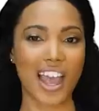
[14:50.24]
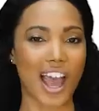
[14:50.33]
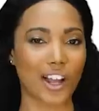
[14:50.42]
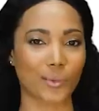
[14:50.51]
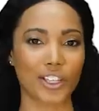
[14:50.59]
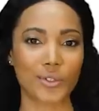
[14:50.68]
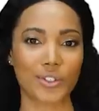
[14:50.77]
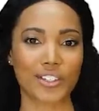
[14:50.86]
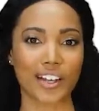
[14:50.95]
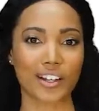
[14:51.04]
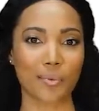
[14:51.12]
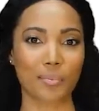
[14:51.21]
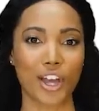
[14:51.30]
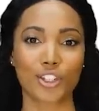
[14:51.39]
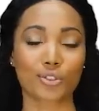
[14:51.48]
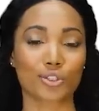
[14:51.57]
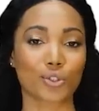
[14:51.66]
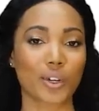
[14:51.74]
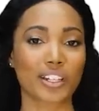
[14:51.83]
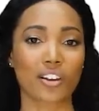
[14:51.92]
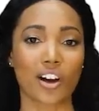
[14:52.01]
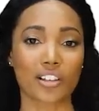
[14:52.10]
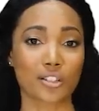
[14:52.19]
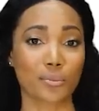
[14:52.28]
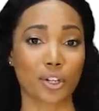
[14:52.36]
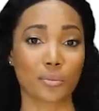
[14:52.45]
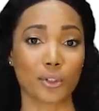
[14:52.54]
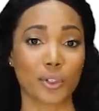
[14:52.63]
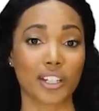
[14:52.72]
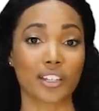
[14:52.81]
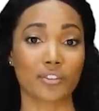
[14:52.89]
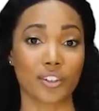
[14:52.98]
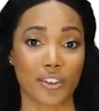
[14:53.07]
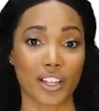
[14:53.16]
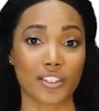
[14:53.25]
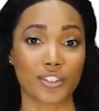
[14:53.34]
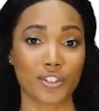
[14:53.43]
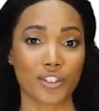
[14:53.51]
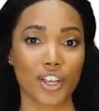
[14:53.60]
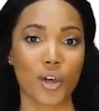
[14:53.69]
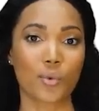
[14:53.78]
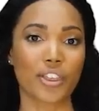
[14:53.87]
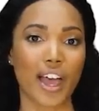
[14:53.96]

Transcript: And when you sign up, you'll join an awesome community of investors with